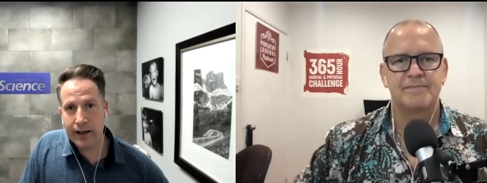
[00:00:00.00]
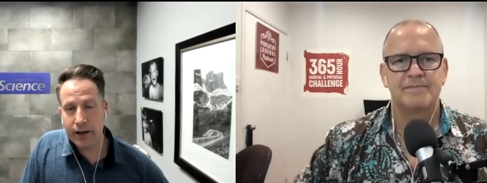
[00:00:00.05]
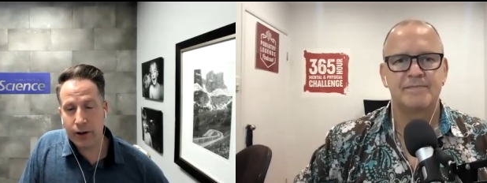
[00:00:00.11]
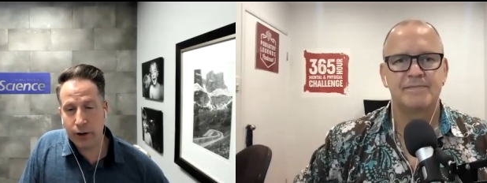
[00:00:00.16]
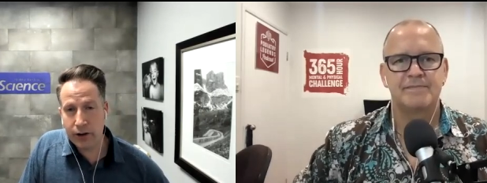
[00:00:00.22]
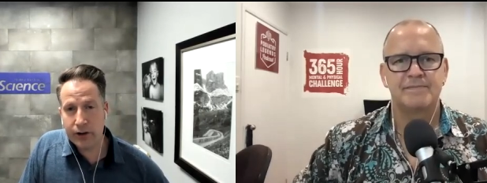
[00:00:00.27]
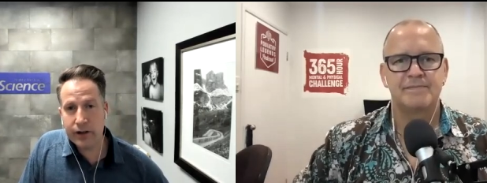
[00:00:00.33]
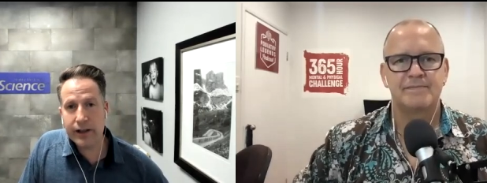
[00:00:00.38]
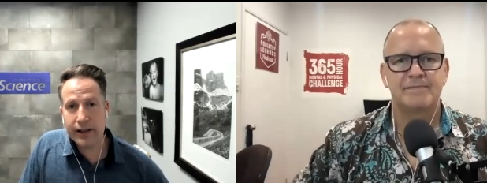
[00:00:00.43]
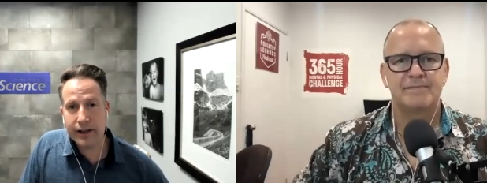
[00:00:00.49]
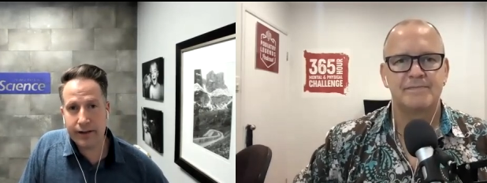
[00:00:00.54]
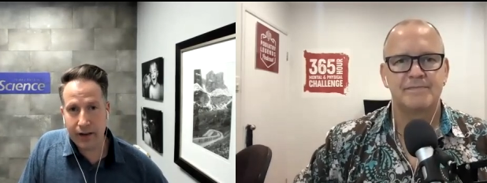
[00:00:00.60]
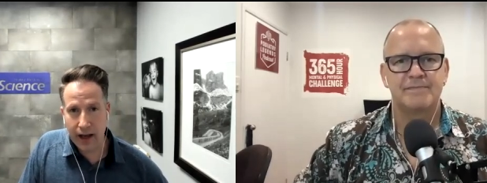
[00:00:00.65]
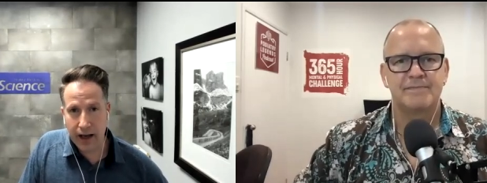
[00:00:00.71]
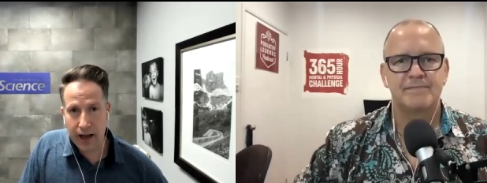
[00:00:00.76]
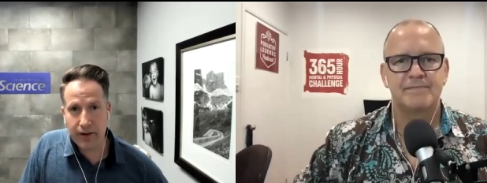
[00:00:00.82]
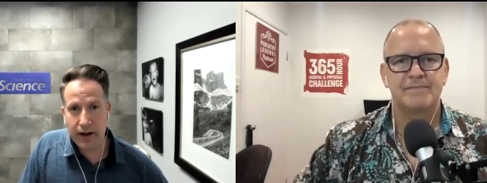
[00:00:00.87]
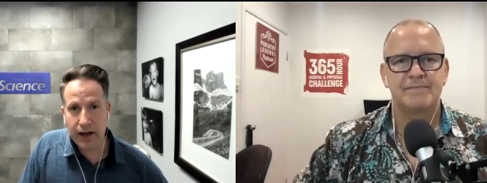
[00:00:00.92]
Speaker 1: early in
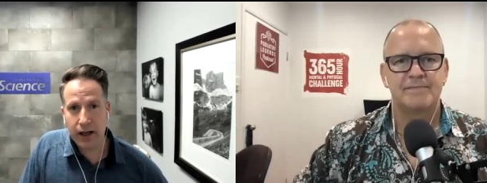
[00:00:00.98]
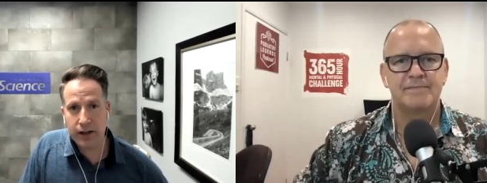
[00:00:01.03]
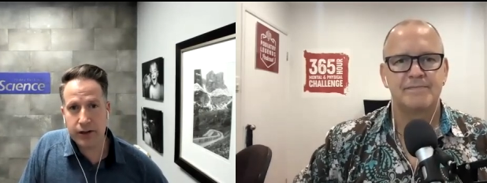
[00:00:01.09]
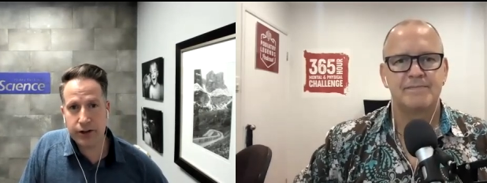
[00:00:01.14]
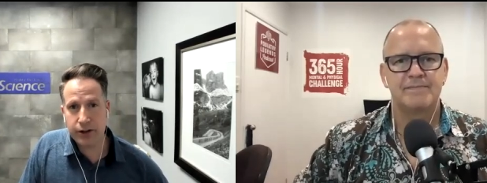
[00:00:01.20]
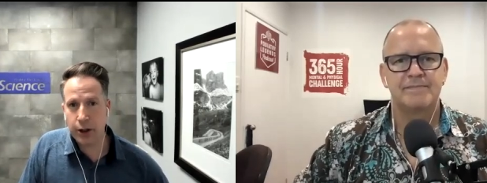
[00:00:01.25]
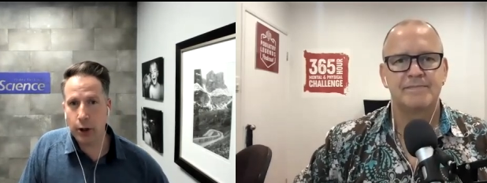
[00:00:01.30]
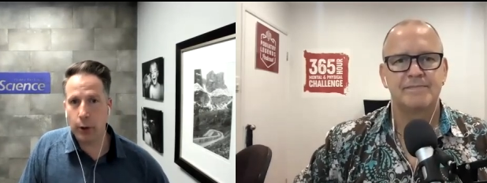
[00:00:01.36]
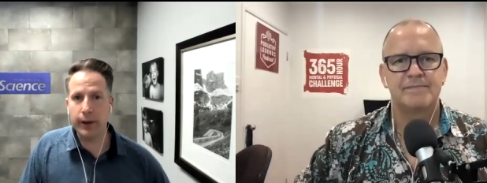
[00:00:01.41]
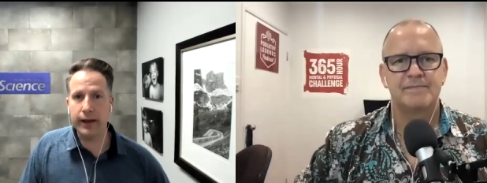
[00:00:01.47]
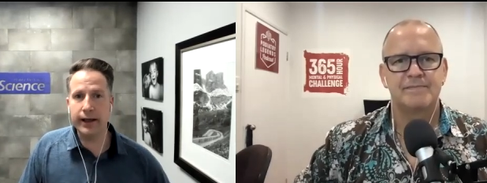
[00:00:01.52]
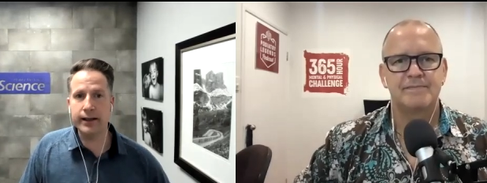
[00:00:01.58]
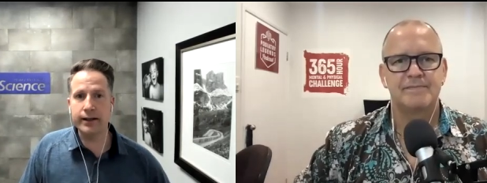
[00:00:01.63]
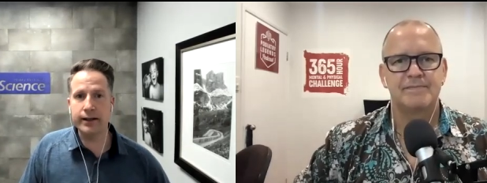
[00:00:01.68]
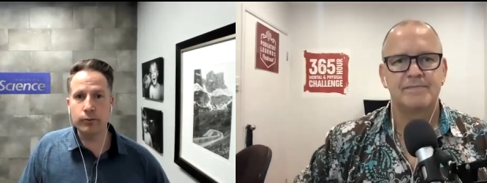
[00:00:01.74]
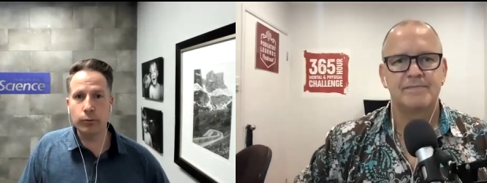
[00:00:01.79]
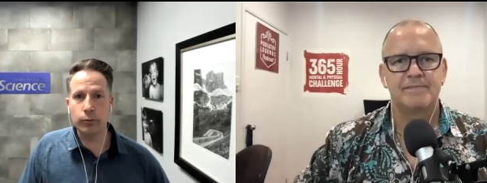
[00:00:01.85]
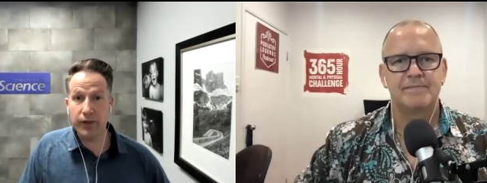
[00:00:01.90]
life, I got to go
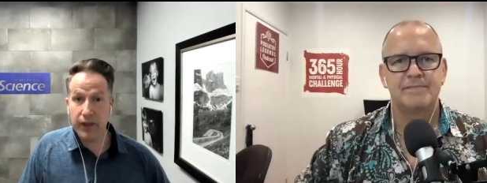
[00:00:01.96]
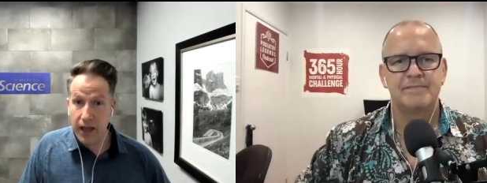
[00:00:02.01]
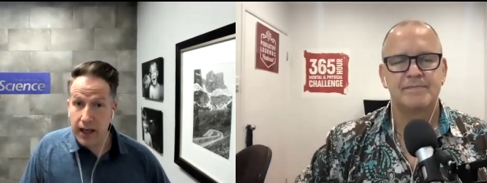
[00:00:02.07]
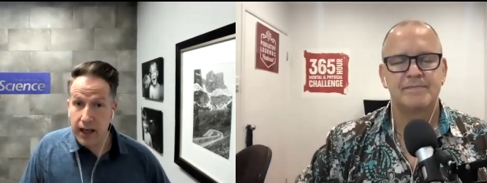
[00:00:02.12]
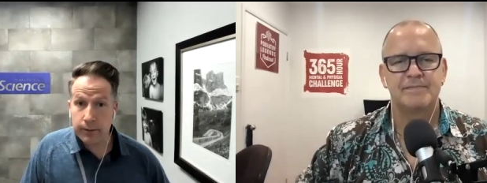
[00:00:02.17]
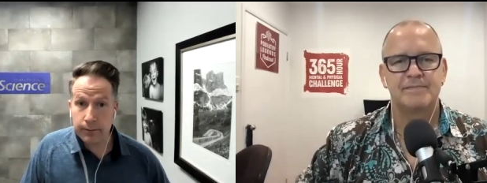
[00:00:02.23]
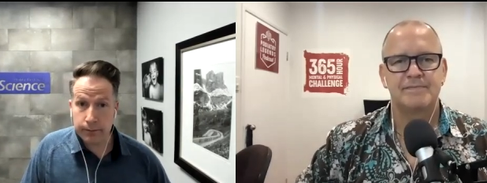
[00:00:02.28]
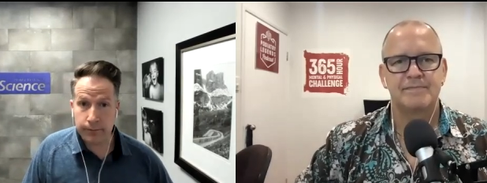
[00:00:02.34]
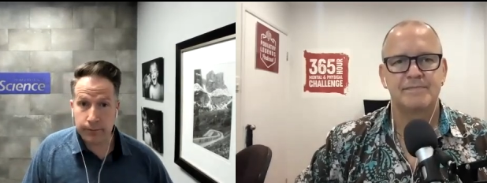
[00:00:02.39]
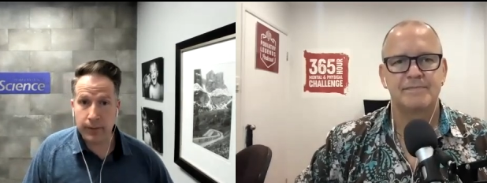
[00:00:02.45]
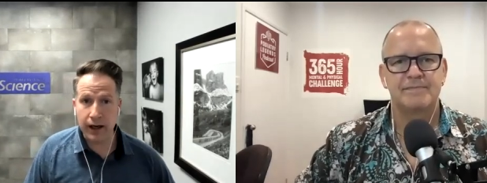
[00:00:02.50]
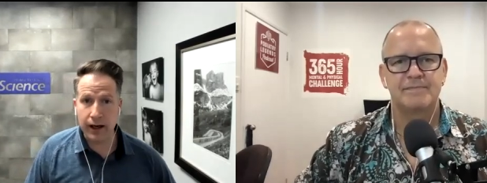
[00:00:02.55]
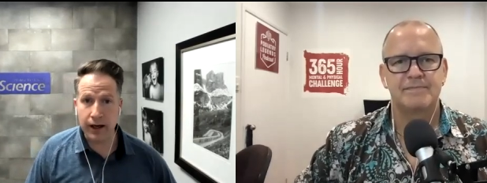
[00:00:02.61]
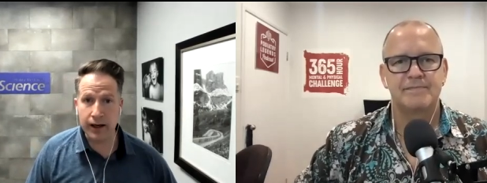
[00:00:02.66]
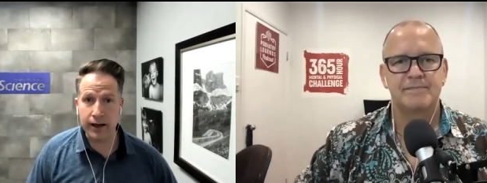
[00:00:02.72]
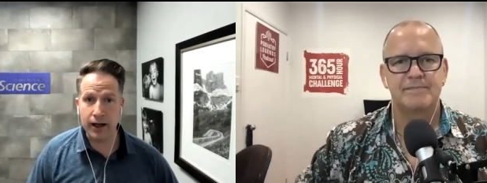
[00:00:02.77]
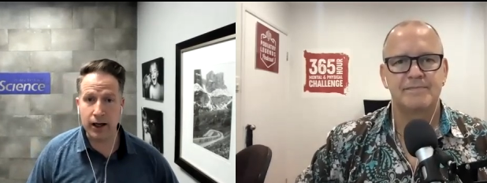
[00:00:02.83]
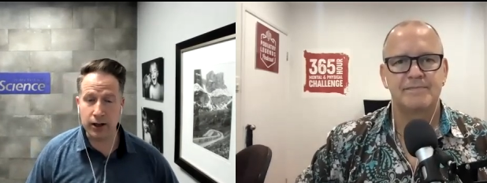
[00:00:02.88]
in with him uh,